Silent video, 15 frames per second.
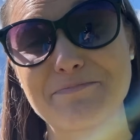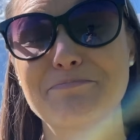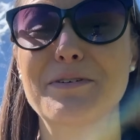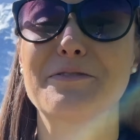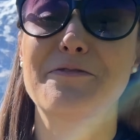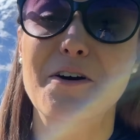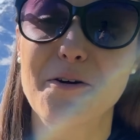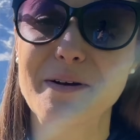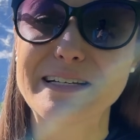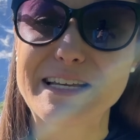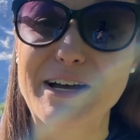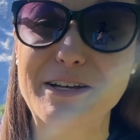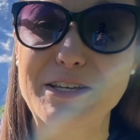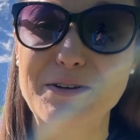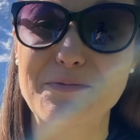before we
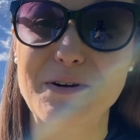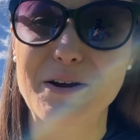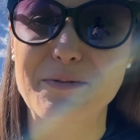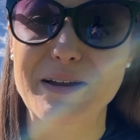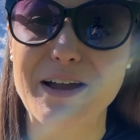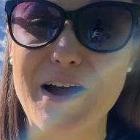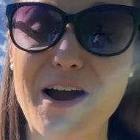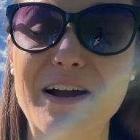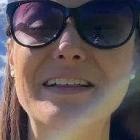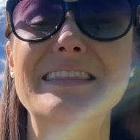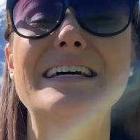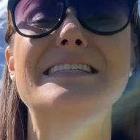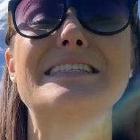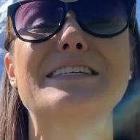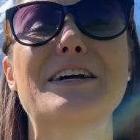tell you where we are,
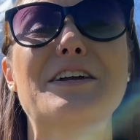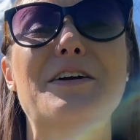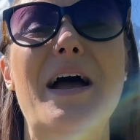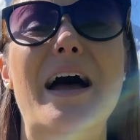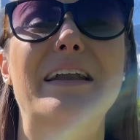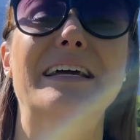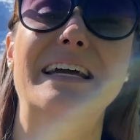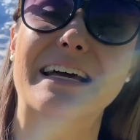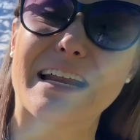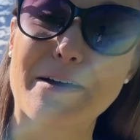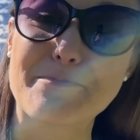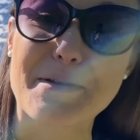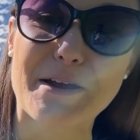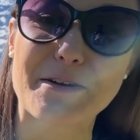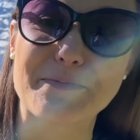let's tell you how to get
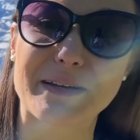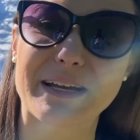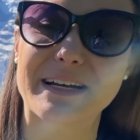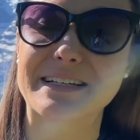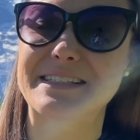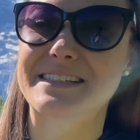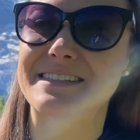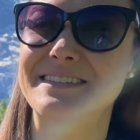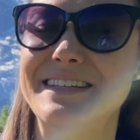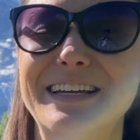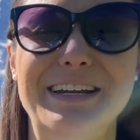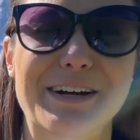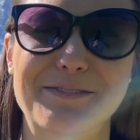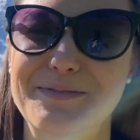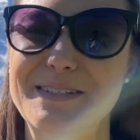up here because,
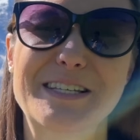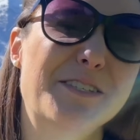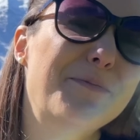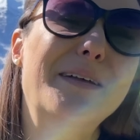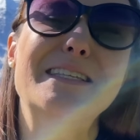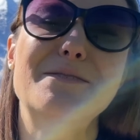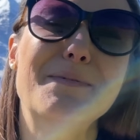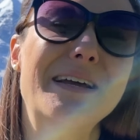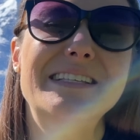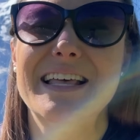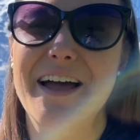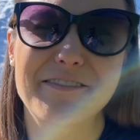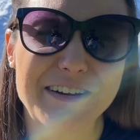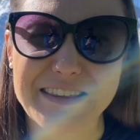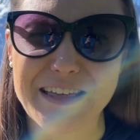suspense makes
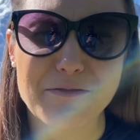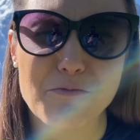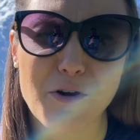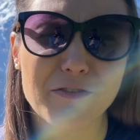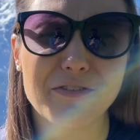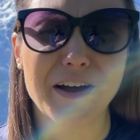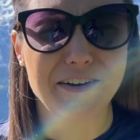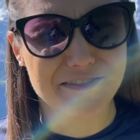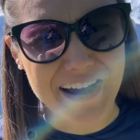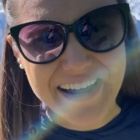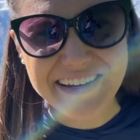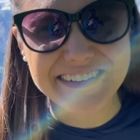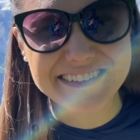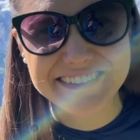everything more fun, right?